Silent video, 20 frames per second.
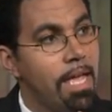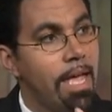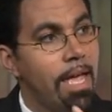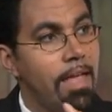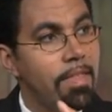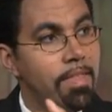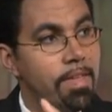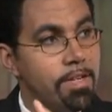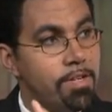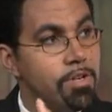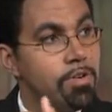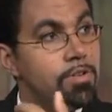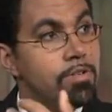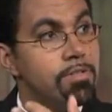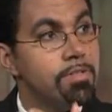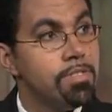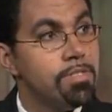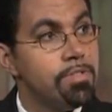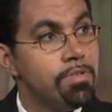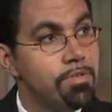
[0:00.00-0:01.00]
and then turn
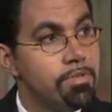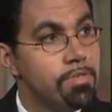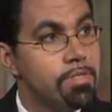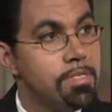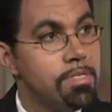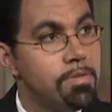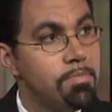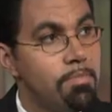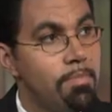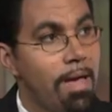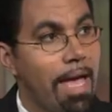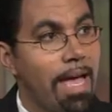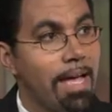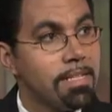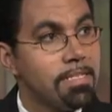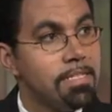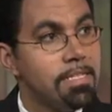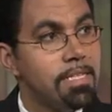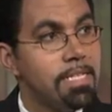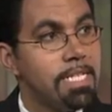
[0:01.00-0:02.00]
the students
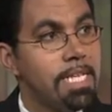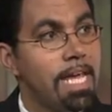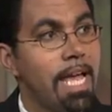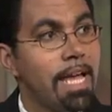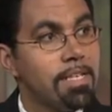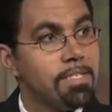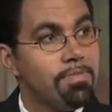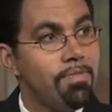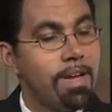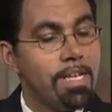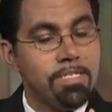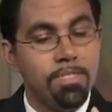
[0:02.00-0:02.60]
back to the text, right?